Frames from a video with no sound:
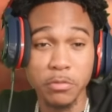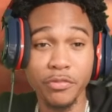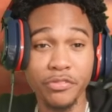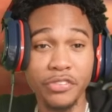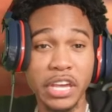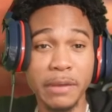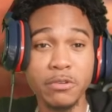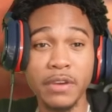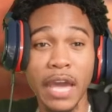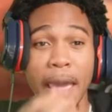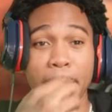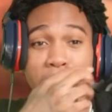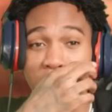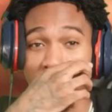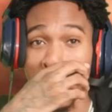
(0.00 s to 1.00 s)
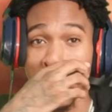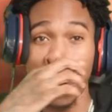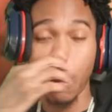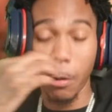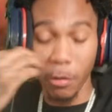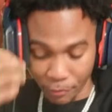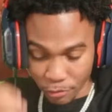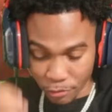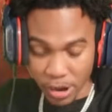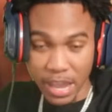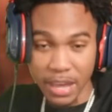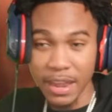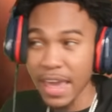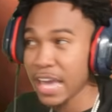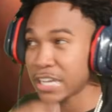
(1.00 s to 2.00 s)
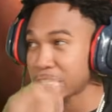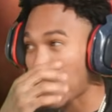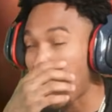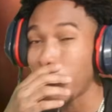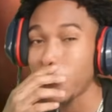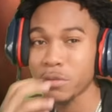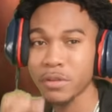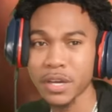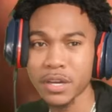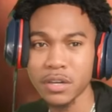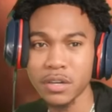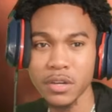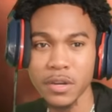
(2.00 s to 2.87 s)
You feel? You can't be no old frail ass old nigga.